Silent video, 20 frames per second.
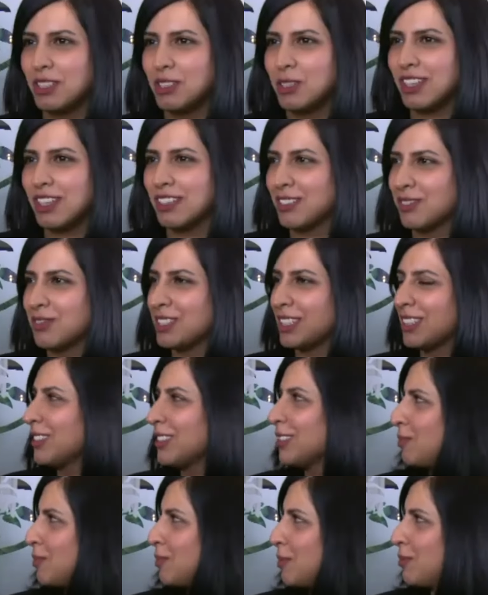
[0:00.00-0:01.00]
You guys have
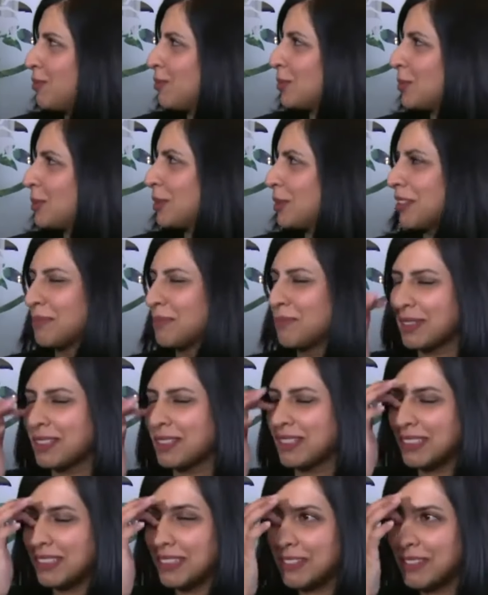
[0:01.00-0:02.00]
done this before,
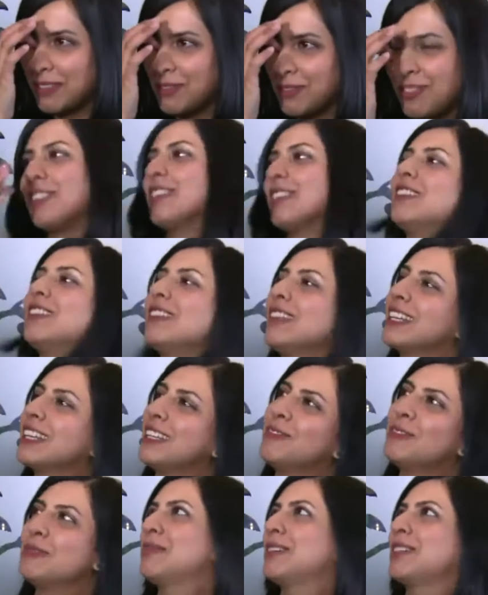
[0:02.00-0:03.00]
but I feel
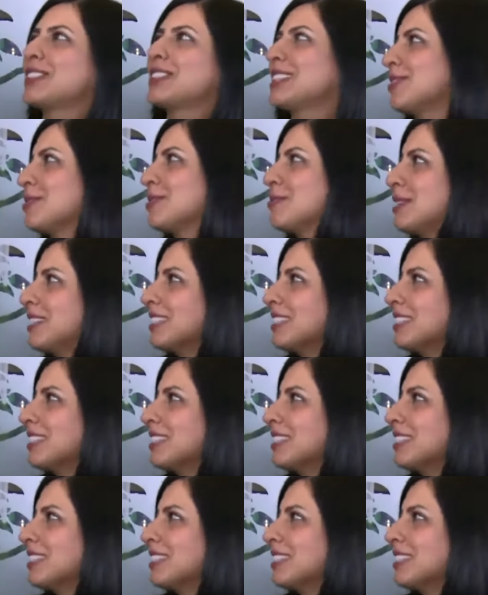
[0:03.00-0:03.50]
like I'm about to have a